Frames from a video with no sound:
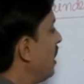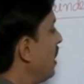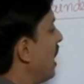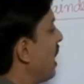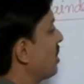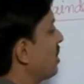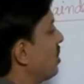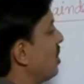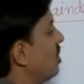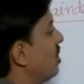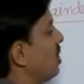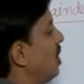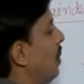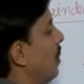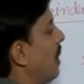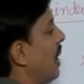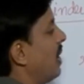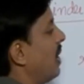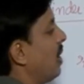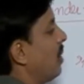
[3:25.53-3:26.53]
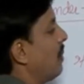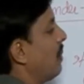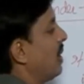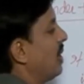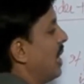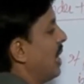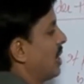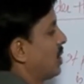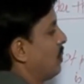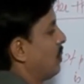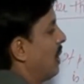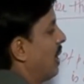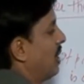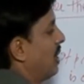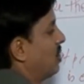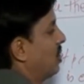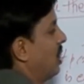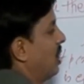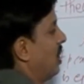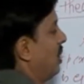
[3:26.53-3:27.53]
Px is divided by x
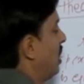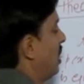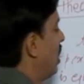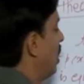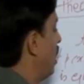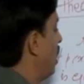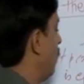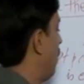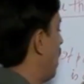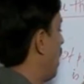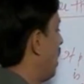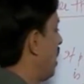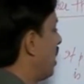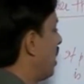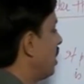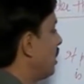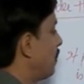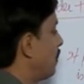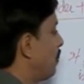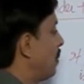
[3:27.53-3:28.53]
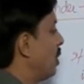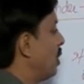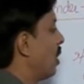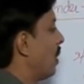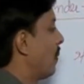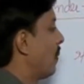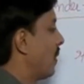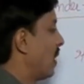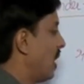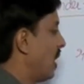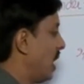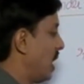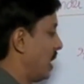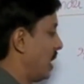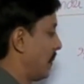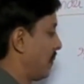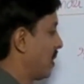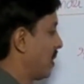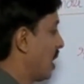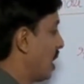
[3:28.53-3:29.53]
minus a, then remainder is P of
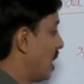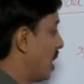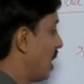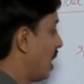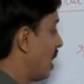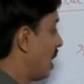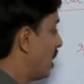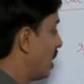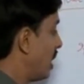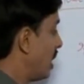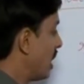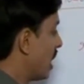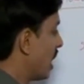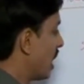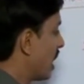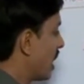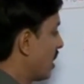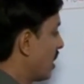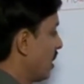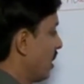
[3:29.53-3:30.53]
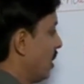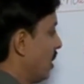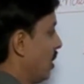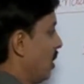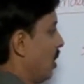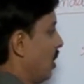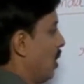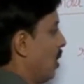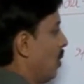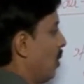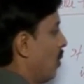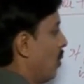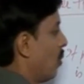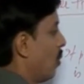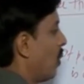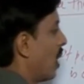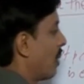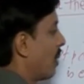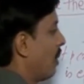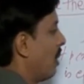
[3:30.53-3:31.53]
a. Here,
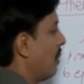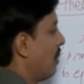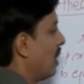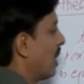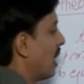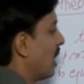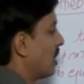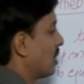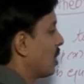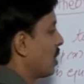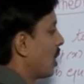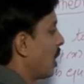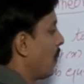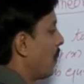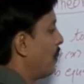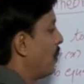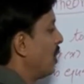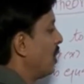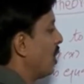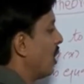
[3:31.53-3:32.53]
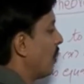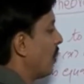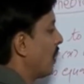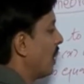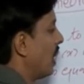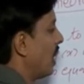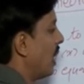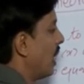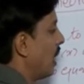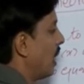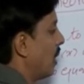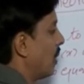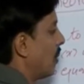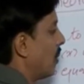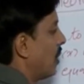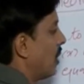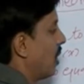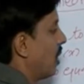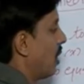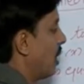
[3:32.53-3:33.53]
what will be the answer of P of a?
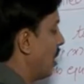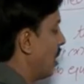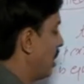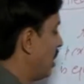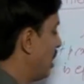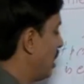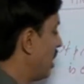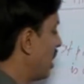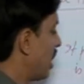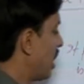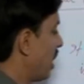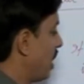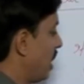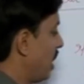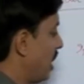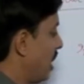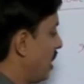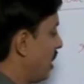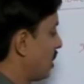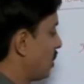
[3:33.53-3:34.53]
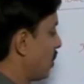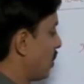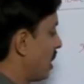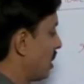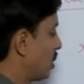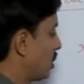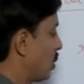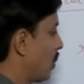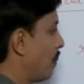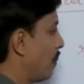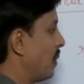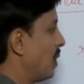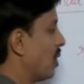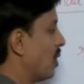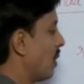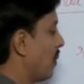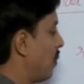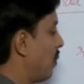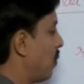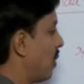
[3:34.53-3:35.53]
Here a is 1, so P
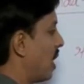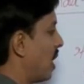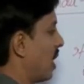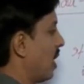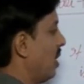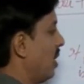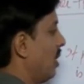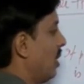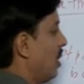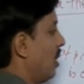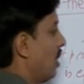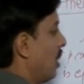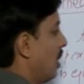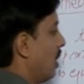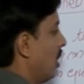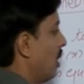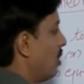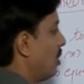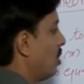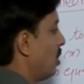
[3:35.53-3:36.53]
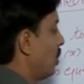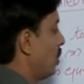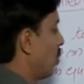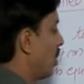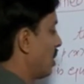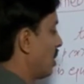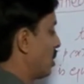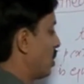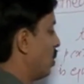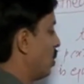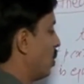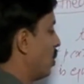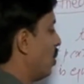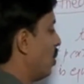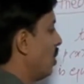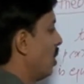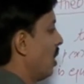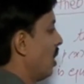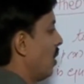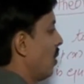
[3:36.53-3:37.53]
of 1 is equals
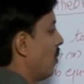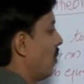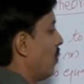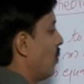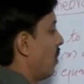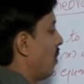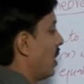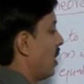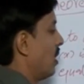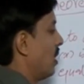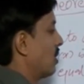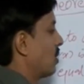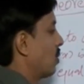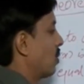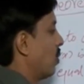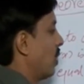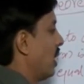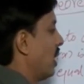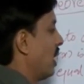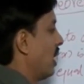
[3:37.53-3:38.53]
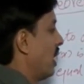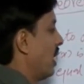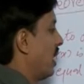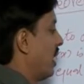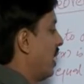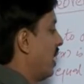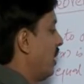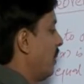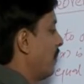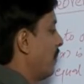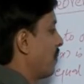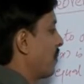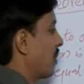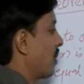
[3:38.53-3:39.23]
to 1 square